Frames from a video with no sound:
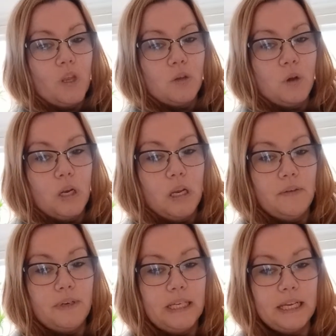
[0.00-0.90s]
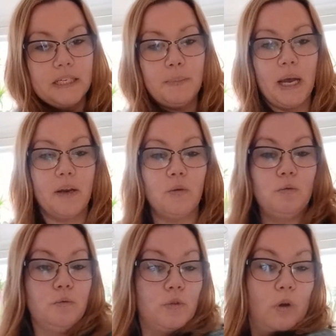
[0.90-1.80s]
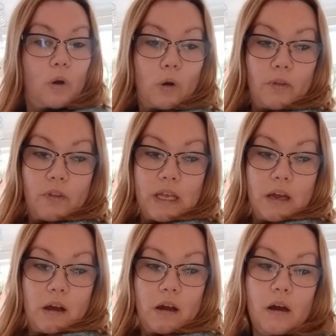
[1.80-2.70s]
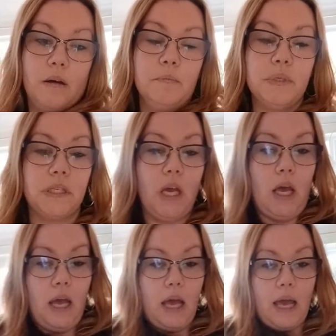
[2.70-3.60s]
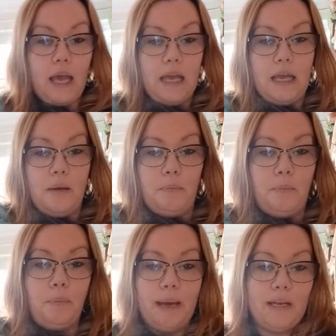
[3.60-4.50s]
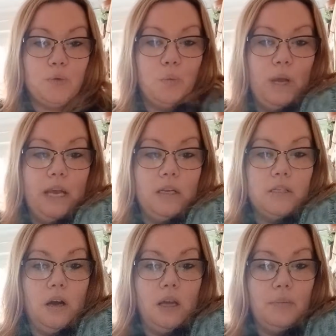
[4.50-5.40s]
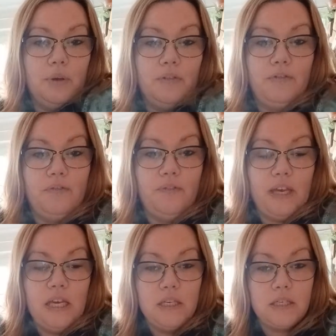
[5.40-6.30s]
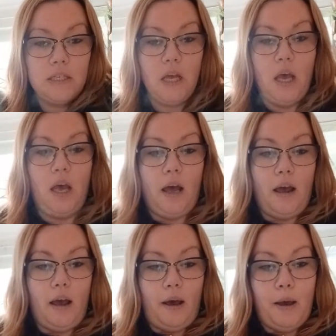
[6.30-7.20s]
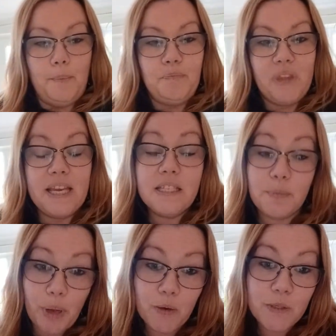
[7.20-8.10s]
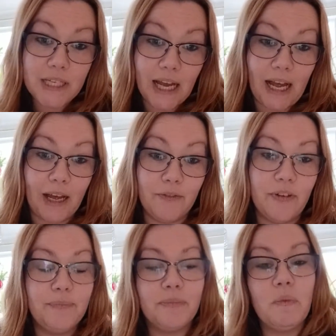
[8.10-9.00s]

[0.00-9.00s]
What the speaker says: I've got lovely lace panels on the arms, a bat wing type fit. It's supposed to have